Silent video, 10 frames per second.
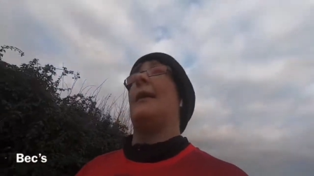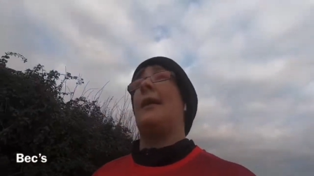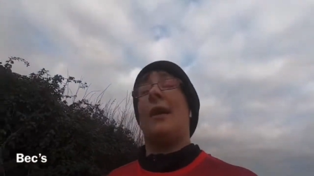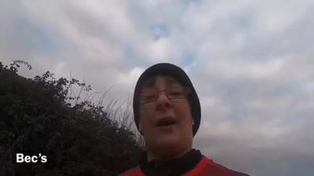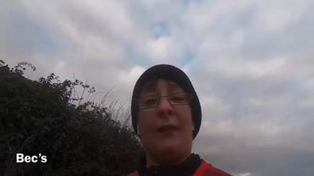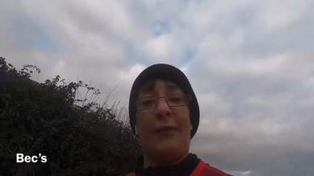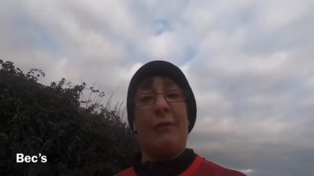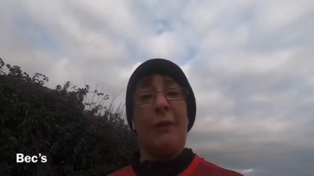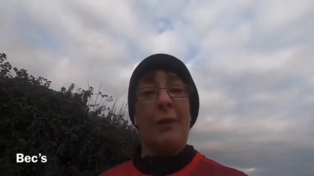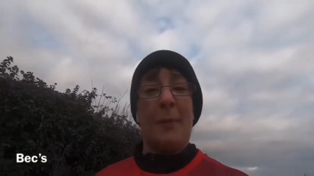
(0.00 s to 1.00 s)
I have to
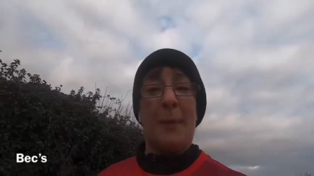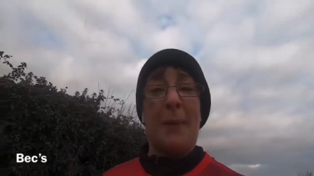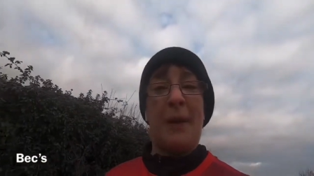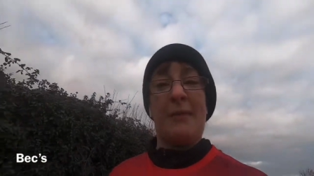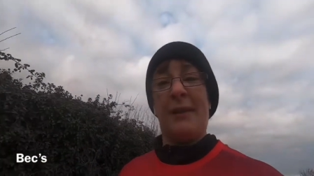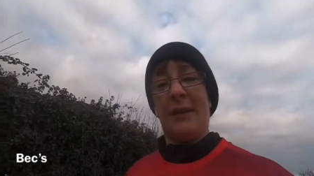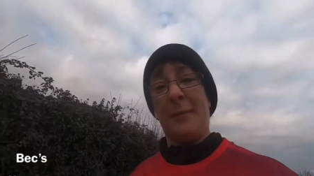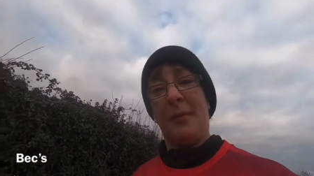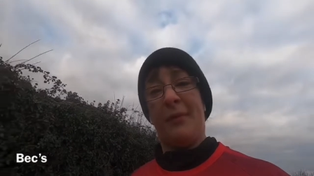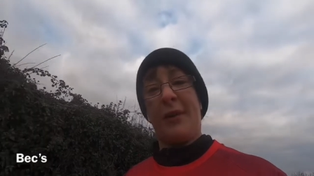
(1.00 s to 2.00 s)
run on my period, I'm
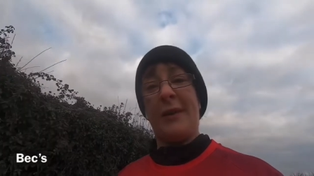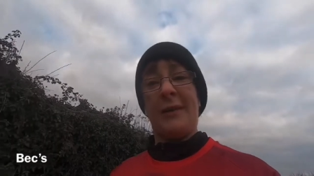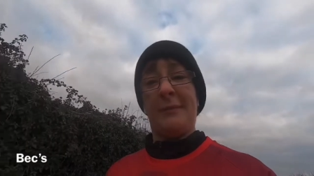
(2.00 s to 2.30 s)
afraid.